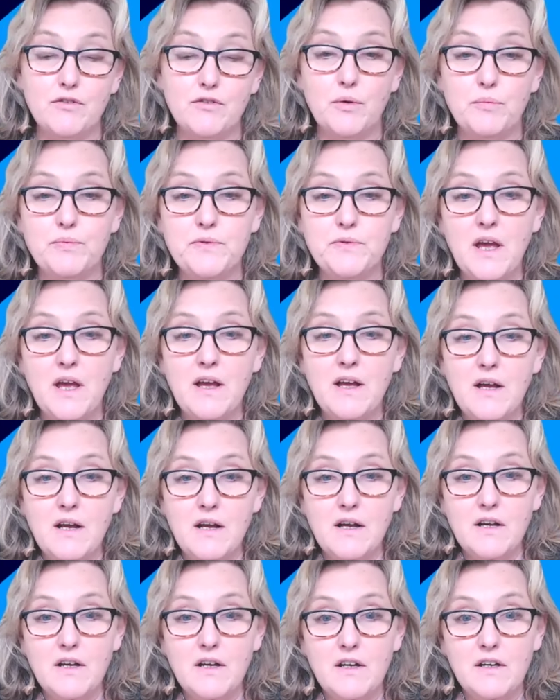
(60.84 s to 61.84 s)
groups.
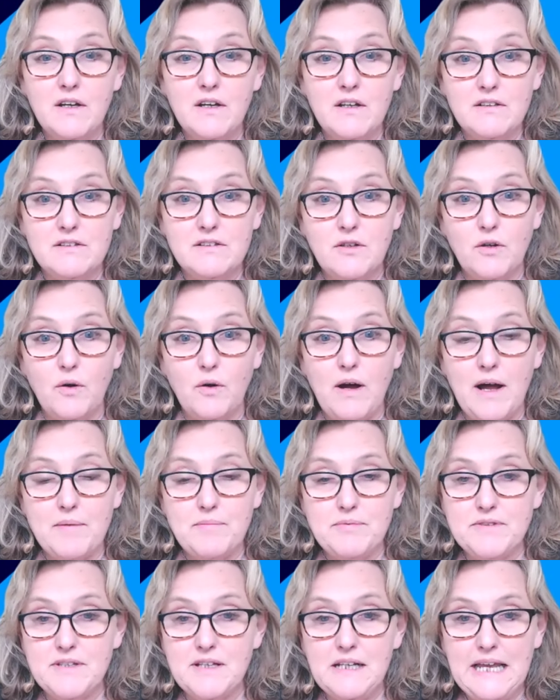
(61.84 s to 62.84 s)
So I'm
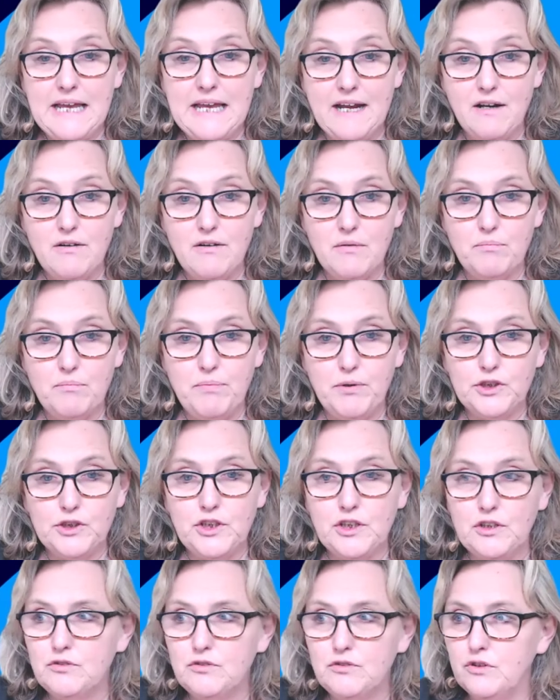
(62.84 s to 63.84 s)
still here
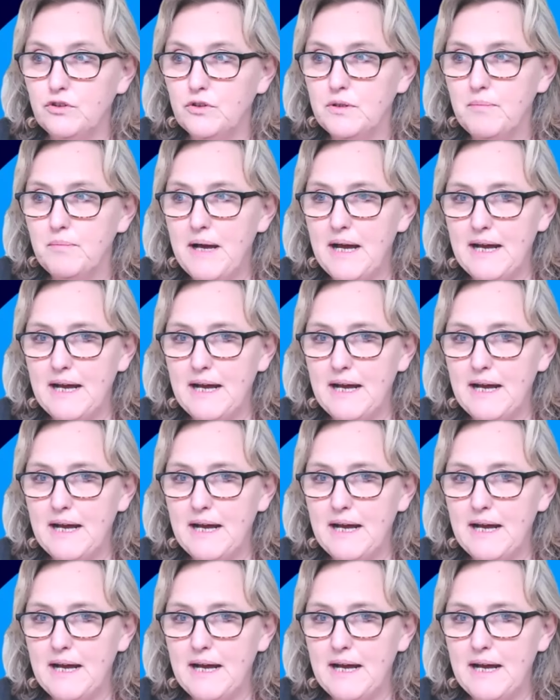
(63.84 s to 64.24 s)
pushing through them.